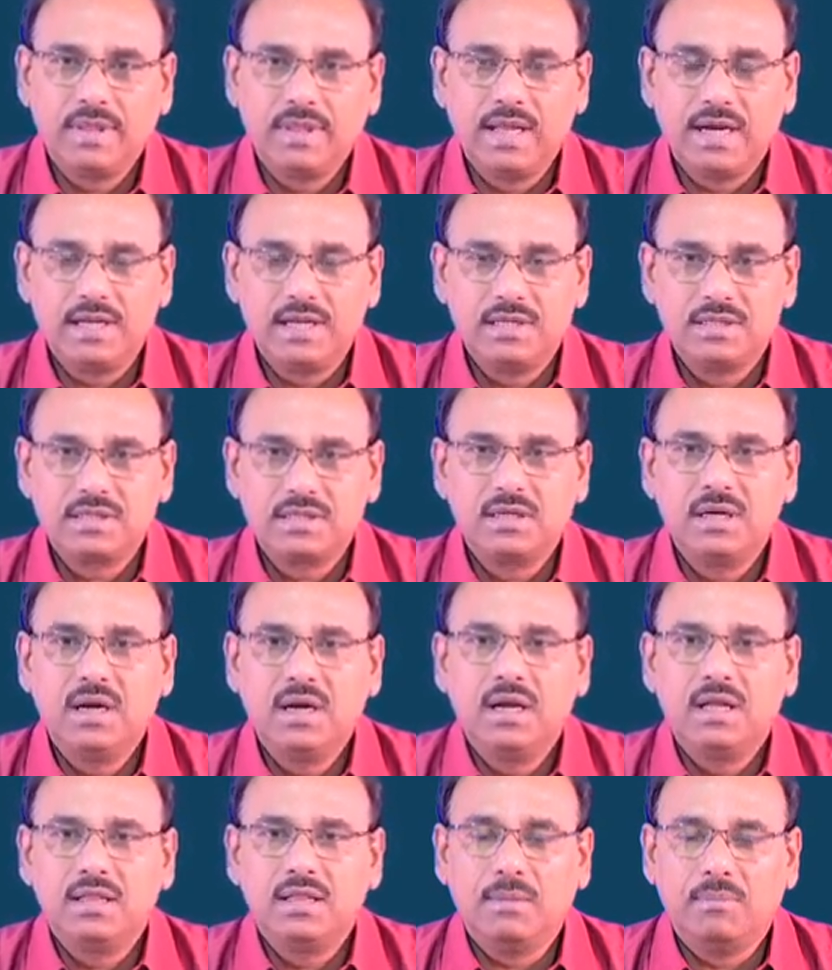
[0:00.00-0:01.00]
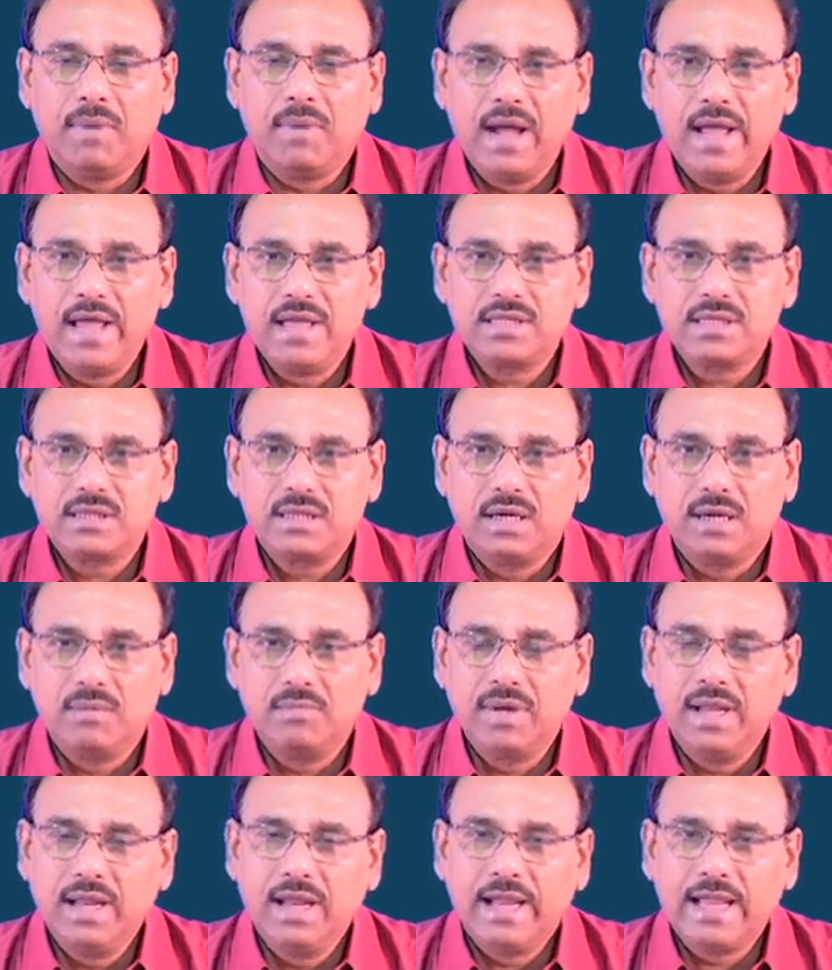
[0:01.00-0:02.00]
That is, the bias
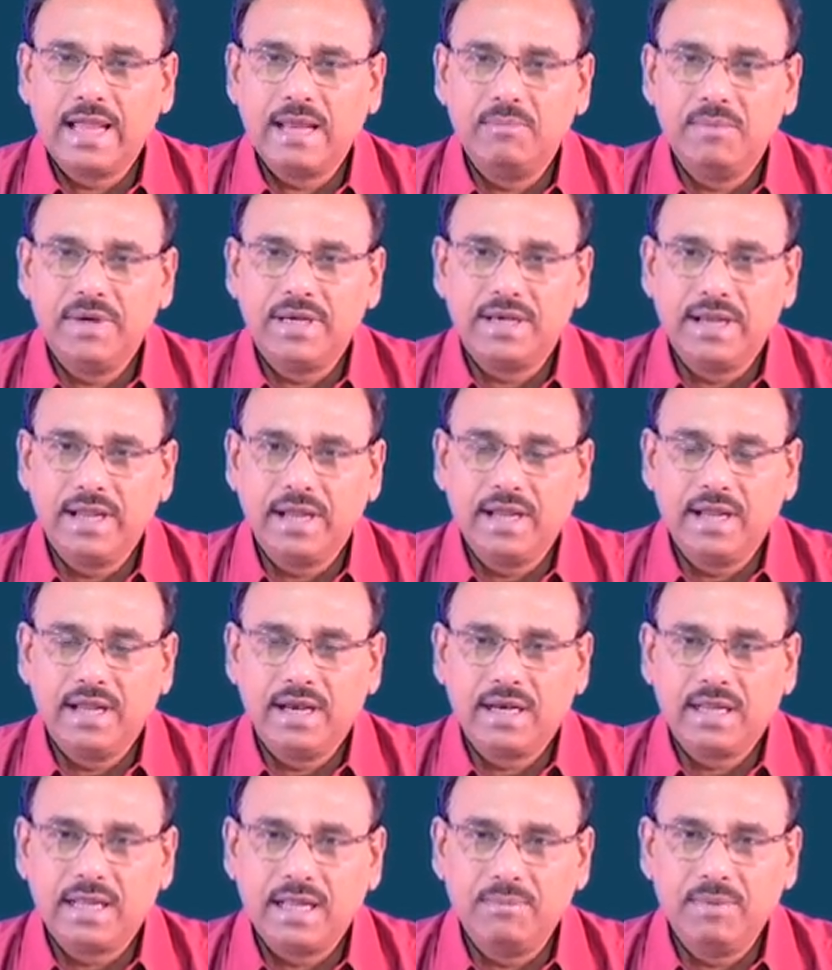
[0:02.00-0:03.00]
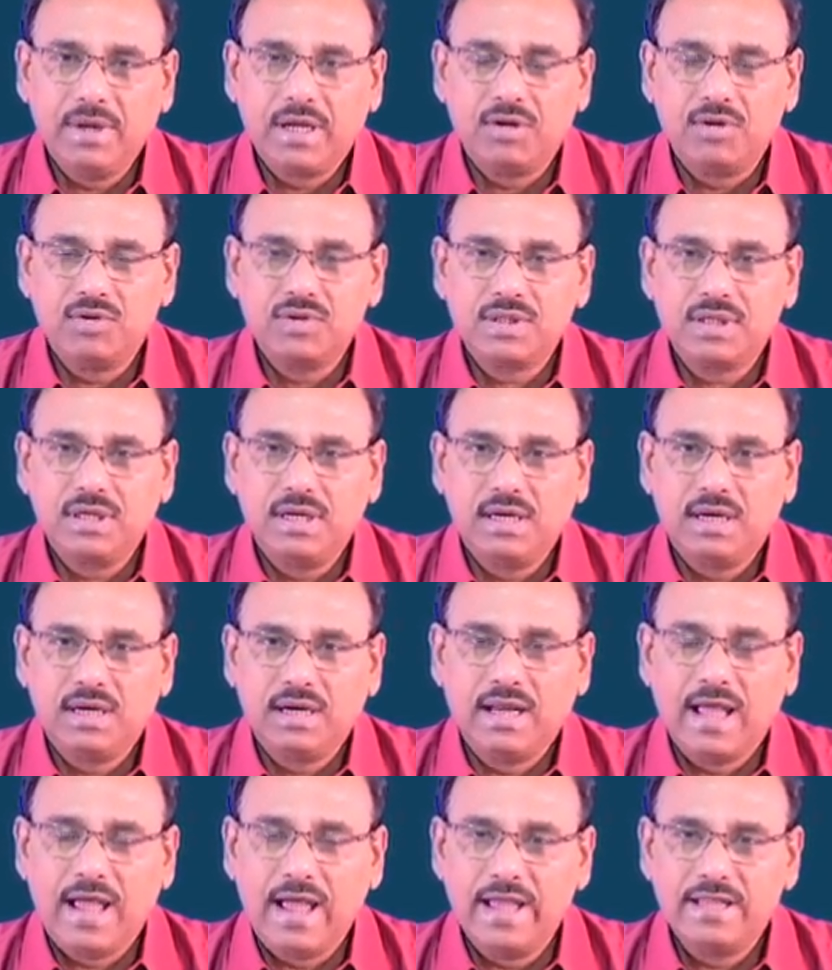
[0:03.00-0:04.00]
term can be
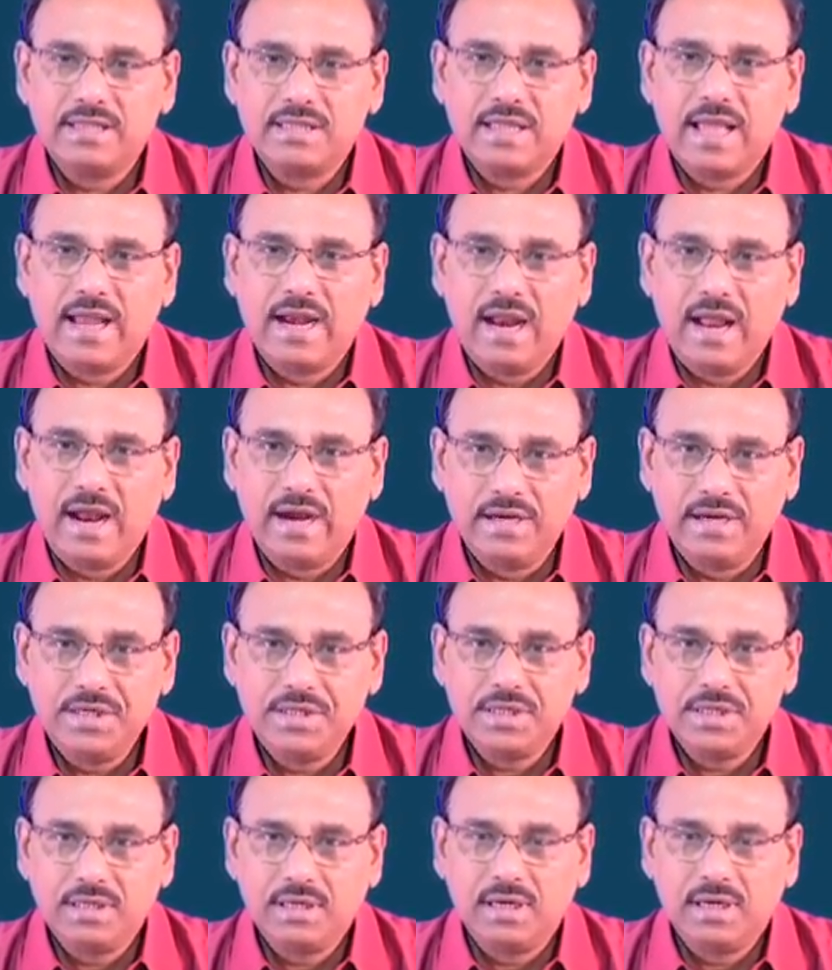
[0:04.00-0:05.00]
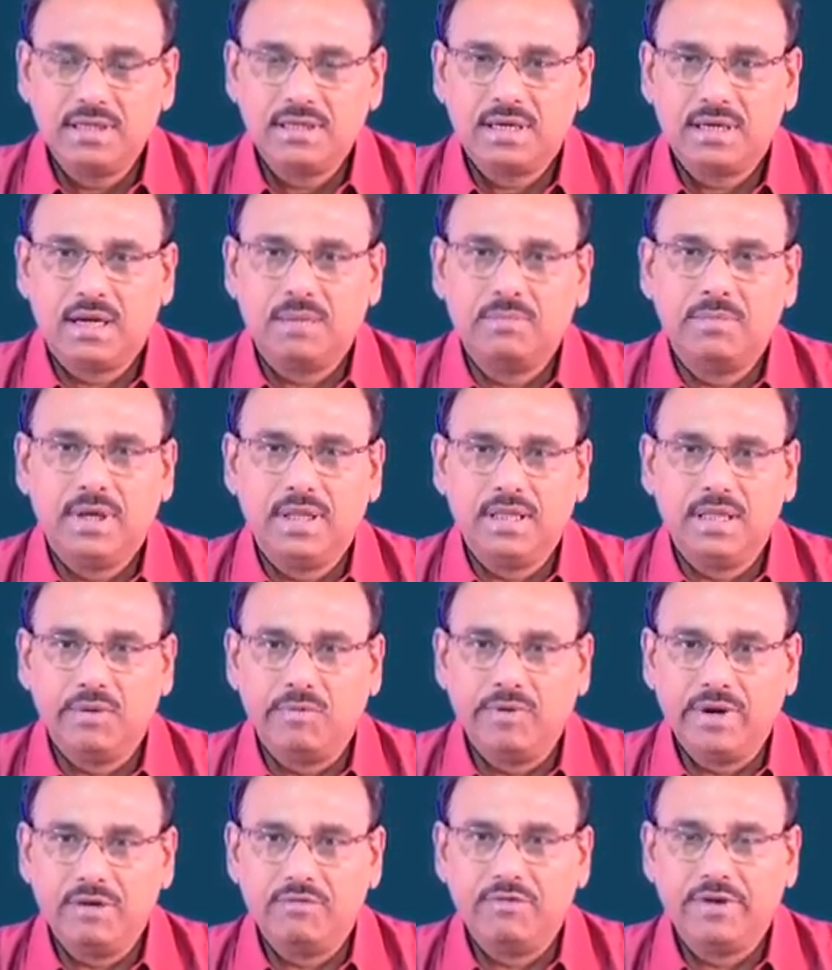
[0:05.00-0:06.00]
considered as an additional term in the
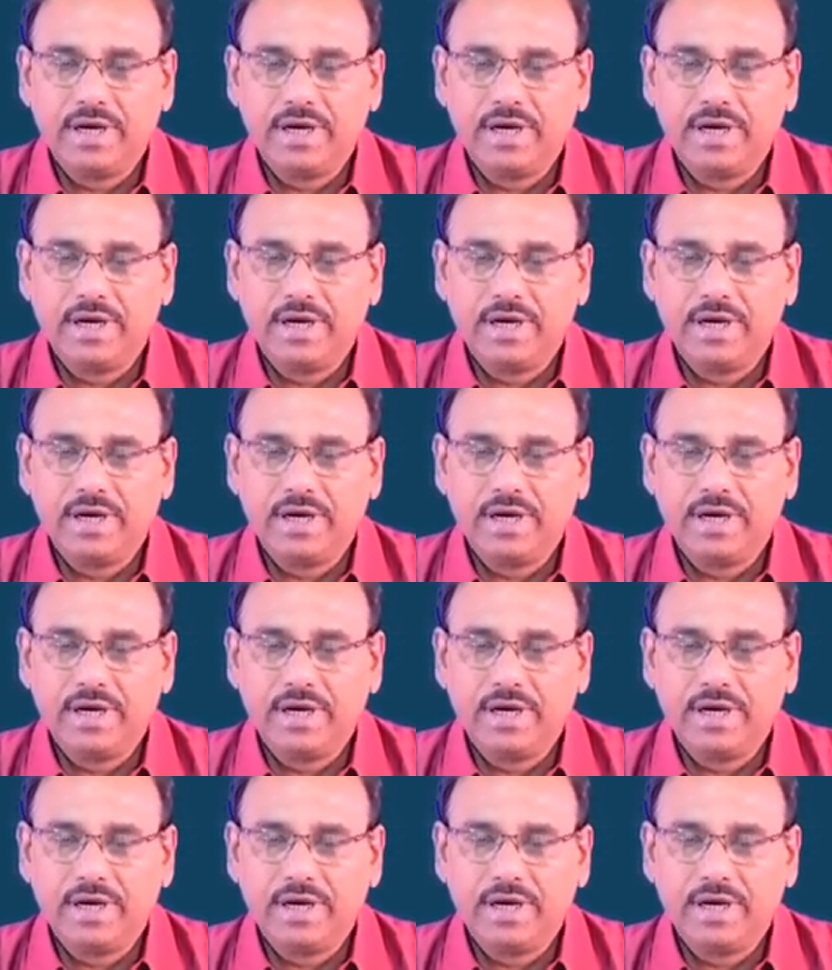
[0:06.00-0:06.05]
weight